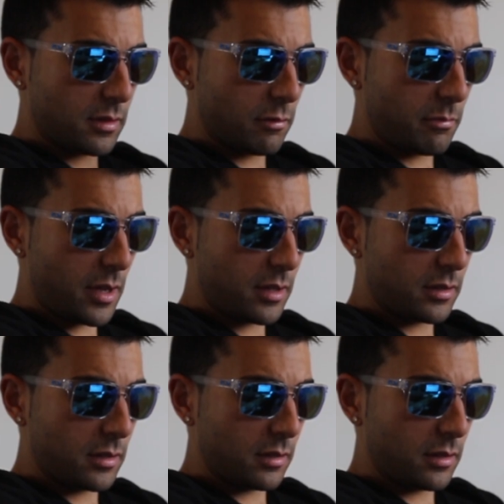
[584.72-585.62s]
the
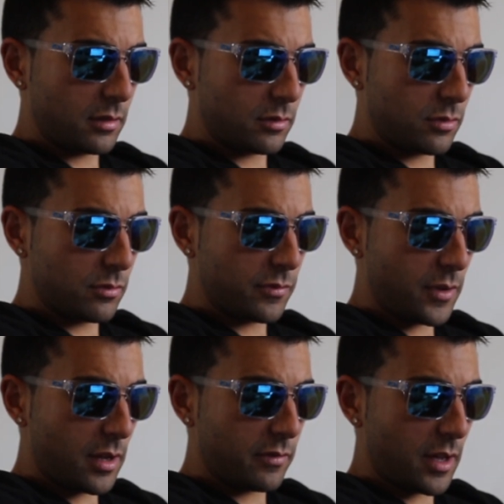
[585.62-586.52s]
remaining
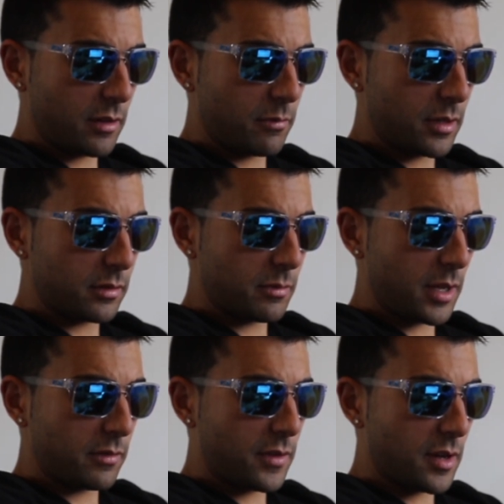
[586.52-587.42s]
2581 to
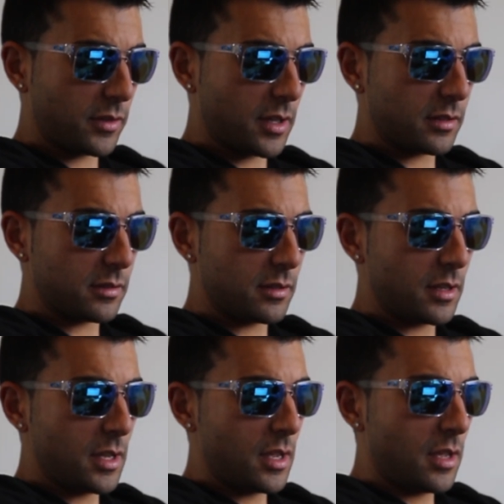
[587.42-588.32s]
make 5,000.
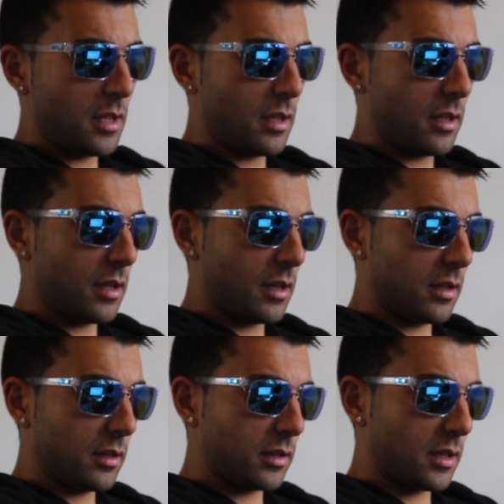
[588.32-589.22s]

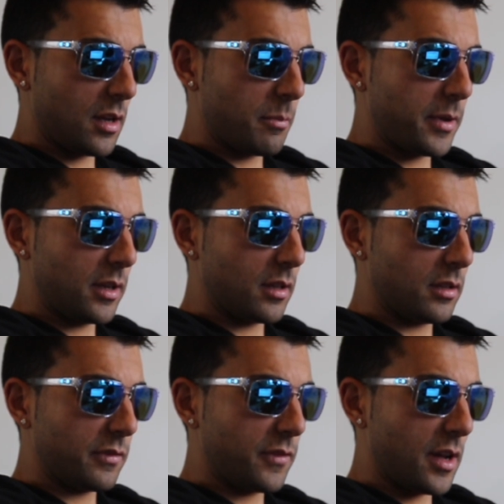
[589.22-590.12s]
Again, I'm betting
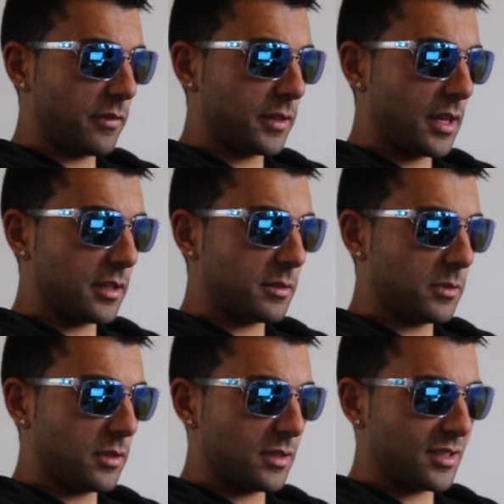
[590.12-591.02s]
only 5,000
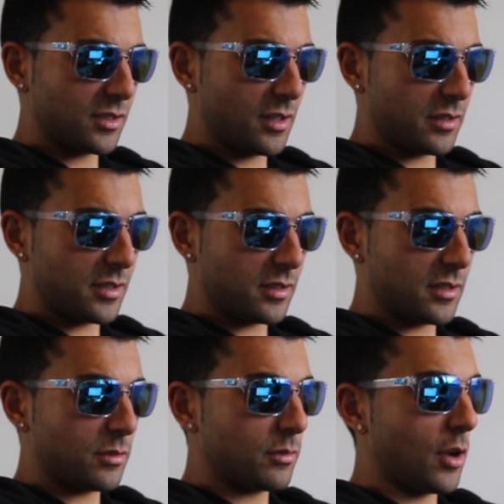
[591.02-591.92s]
because it's
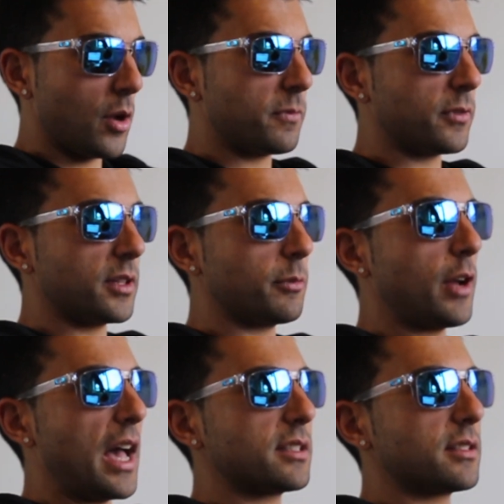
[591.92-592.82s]
$1.62. Hopefully,
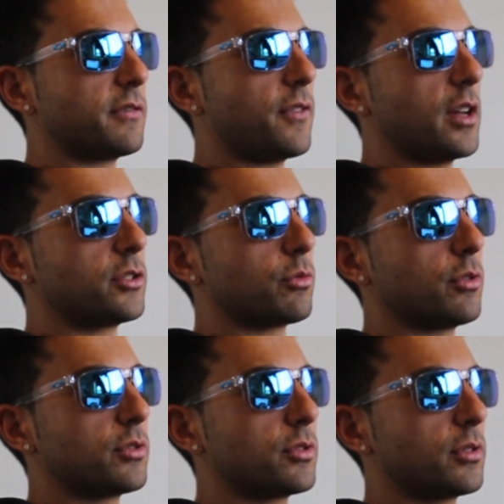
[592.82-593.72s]
as the fight
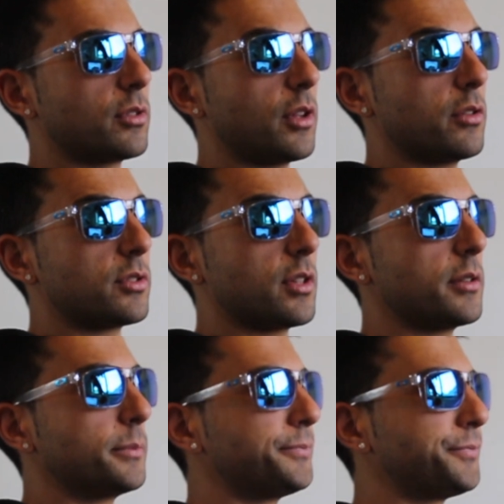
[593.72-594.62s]
draws closer,